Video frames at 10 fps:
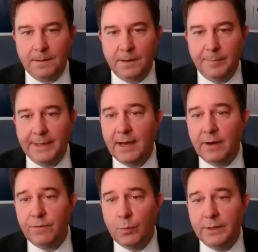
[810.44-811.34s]
Coming out
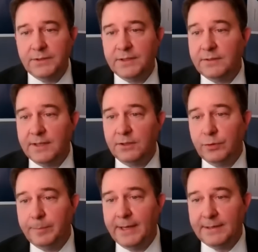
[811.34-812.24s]
of a
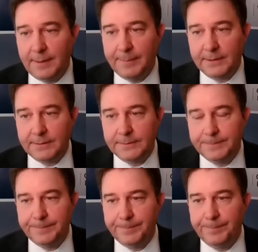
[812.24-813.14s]
once-in-a-century pandemic,
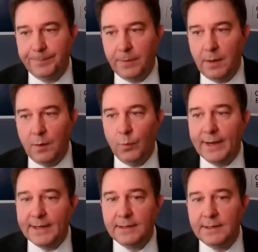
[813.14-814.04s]

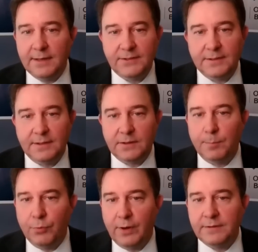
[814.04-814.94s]
recognizing that the
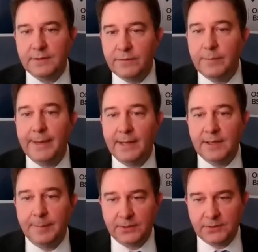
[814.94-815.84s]
brunt of the
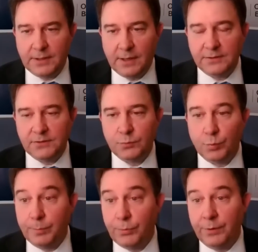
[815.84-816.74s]
pandemic's costs
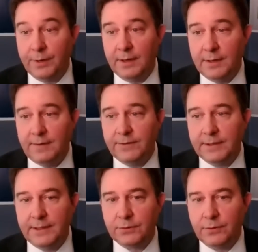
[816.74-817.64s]
were borne
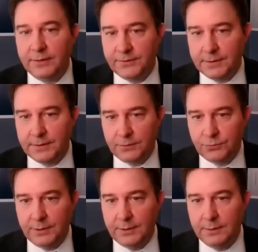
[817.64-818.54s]
unevenly across the
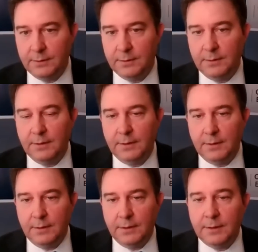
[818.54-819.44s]
country,
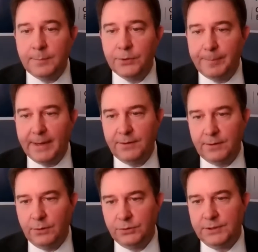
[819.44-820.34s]
humbled by the
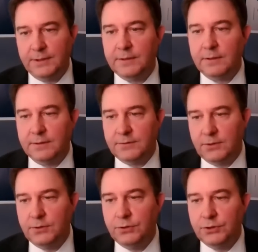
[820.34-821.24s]
notion that their
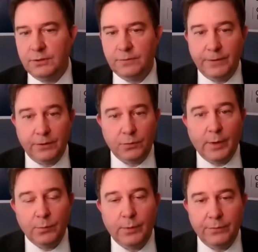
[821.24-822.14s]
institutions fared
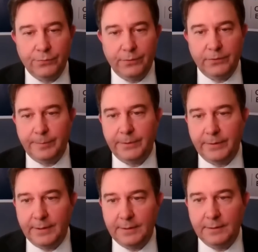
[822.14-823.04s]
quite well through this period,